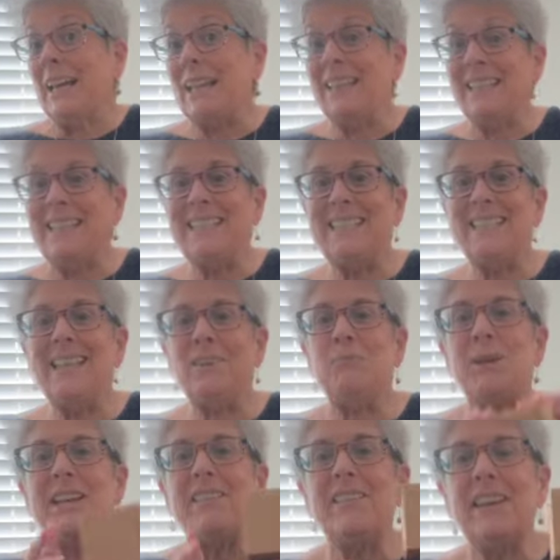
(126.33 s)
Let's see, what
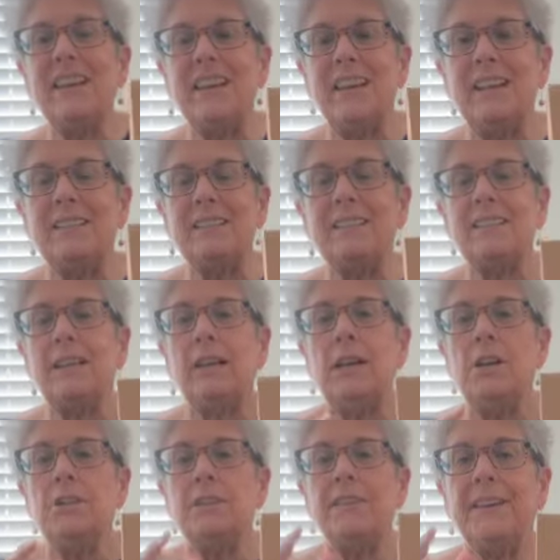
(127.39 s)
do you think it is?
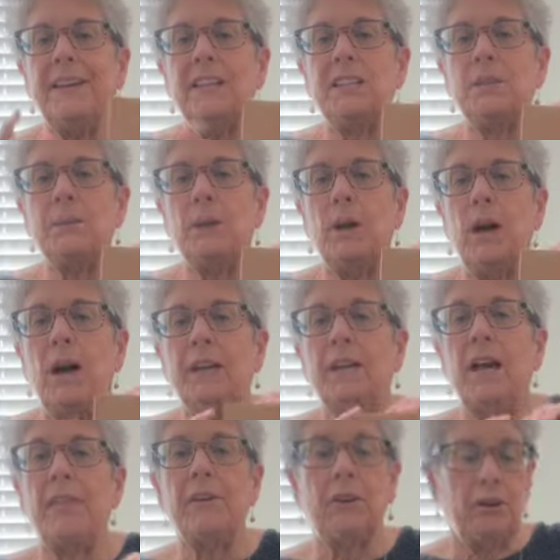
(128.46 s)
Do you think it's
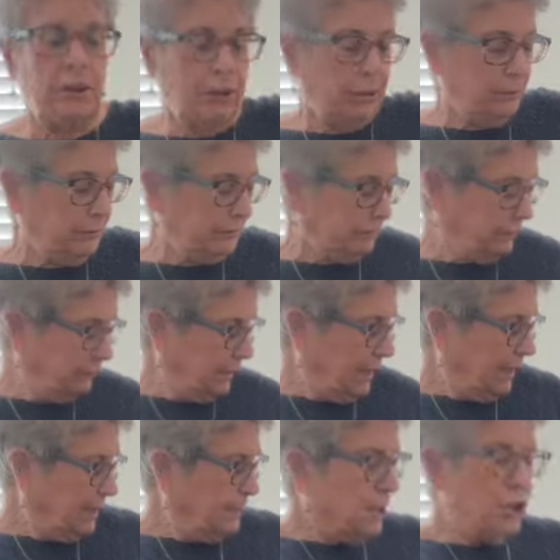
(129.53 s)
another,
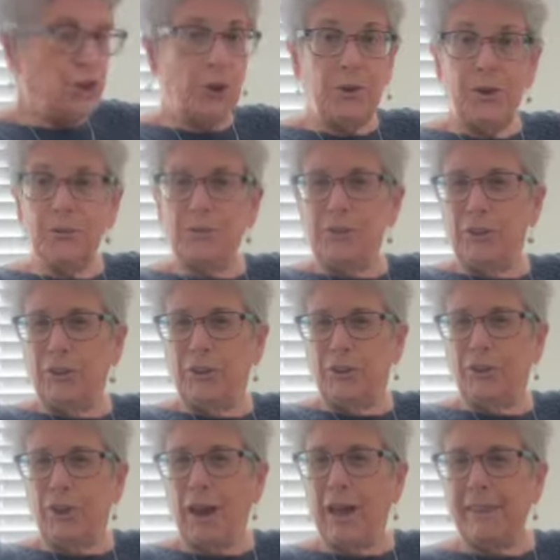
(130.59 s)
let me show you.
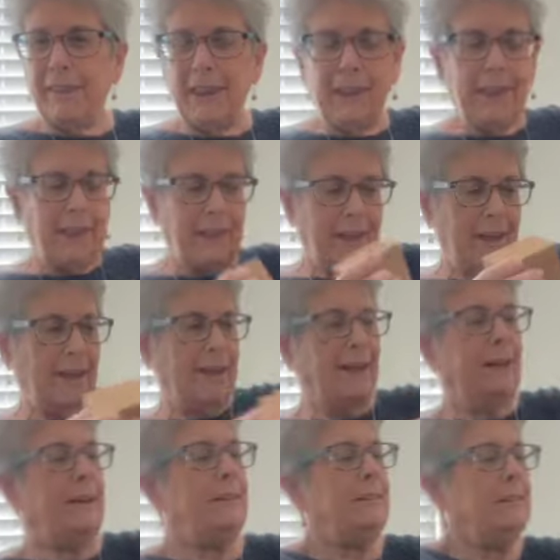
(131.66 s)
I think,
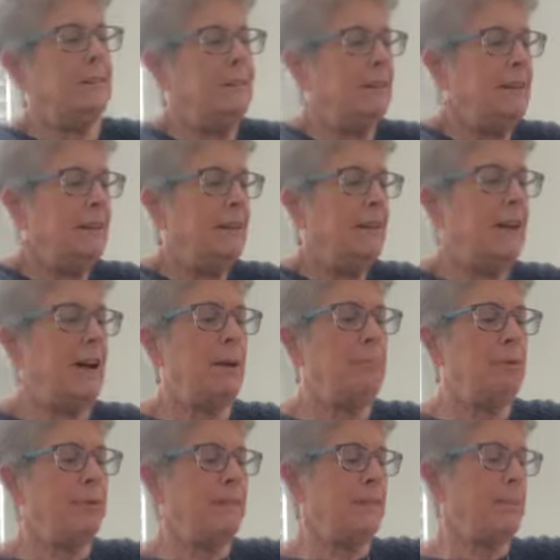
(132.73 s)
I
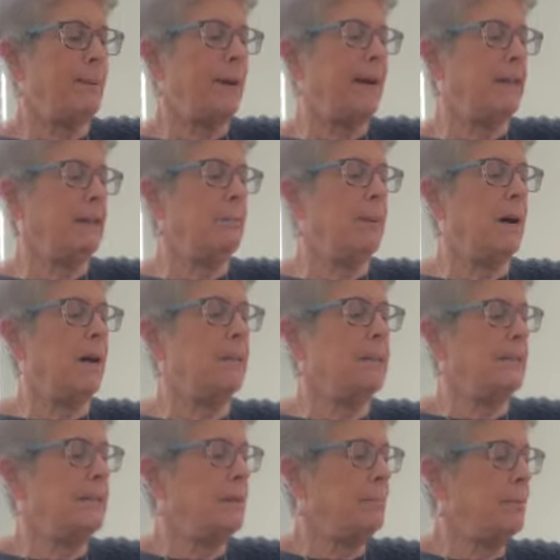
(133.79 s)
put these back in the
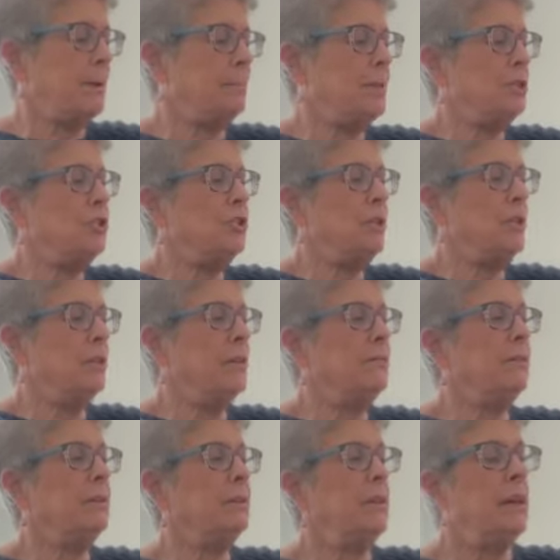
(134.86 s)
boxes. I probably shouldn't have.
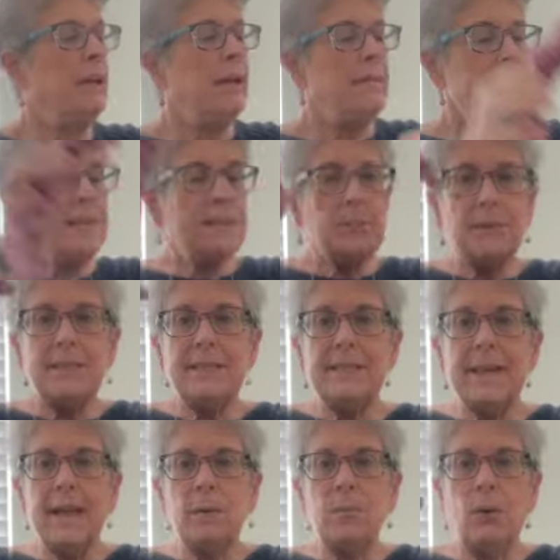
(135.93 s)
This was
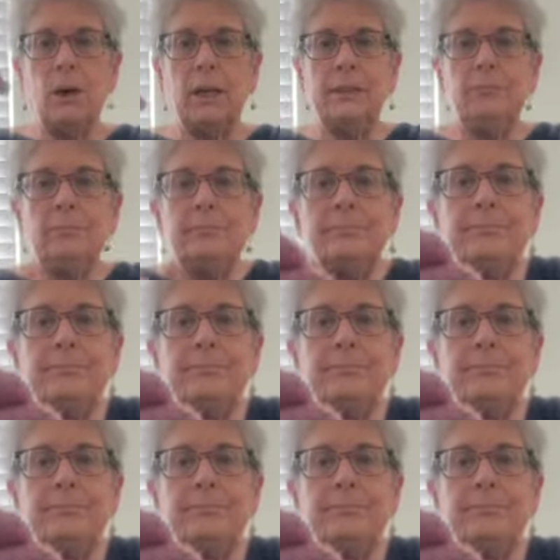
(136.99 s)
day 1.